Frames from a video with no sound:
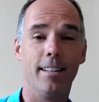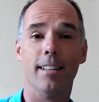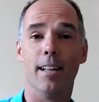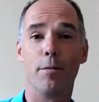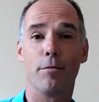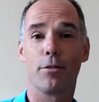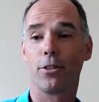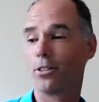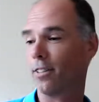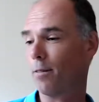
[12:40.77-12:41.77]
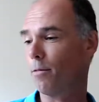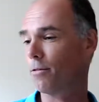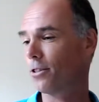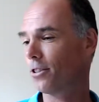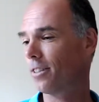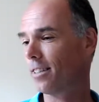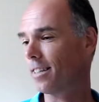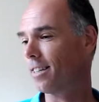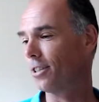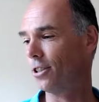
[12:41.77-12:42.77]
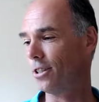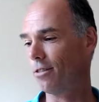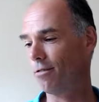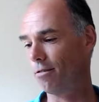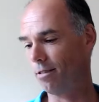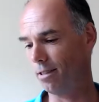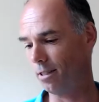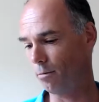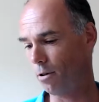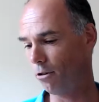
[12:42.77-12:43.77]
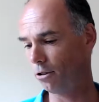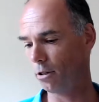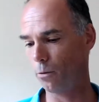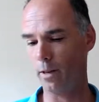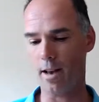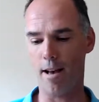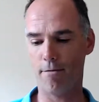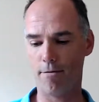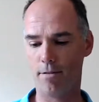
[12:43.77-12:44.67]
let me first show the brochure we have.